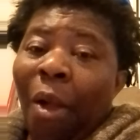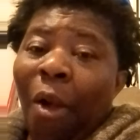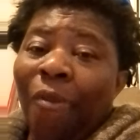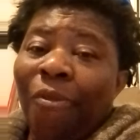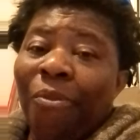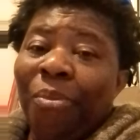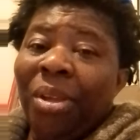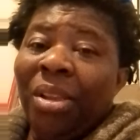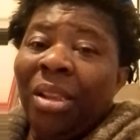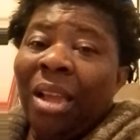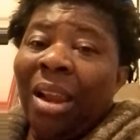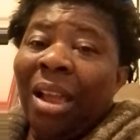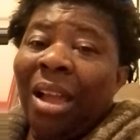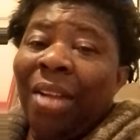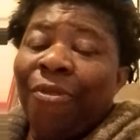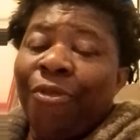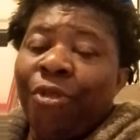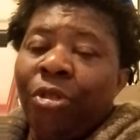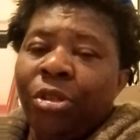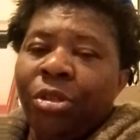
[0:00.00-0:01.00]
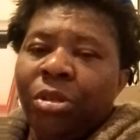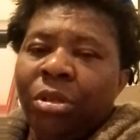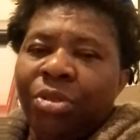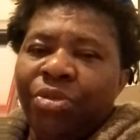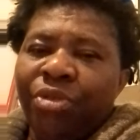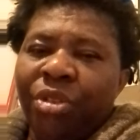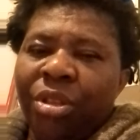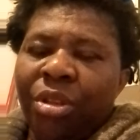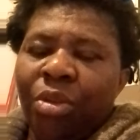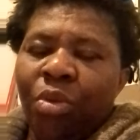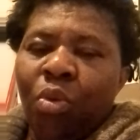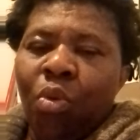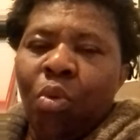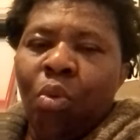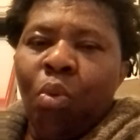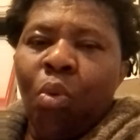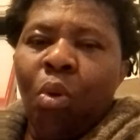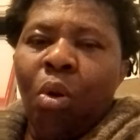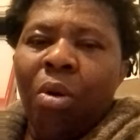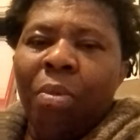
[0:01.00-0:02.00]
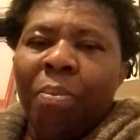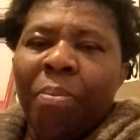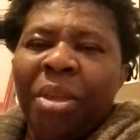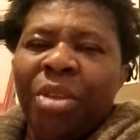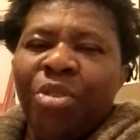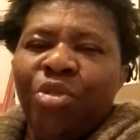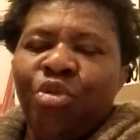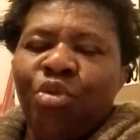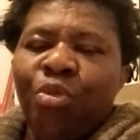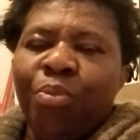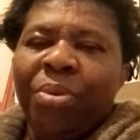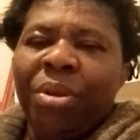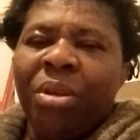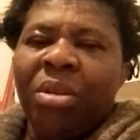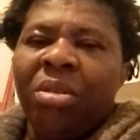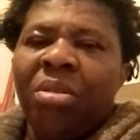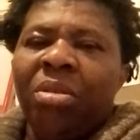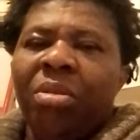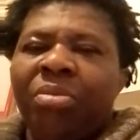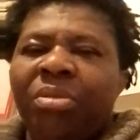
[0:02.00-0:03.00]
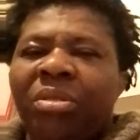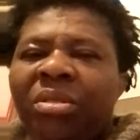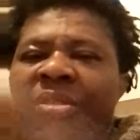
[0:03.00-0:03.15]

of me that have functions for the whole world. May you be killed.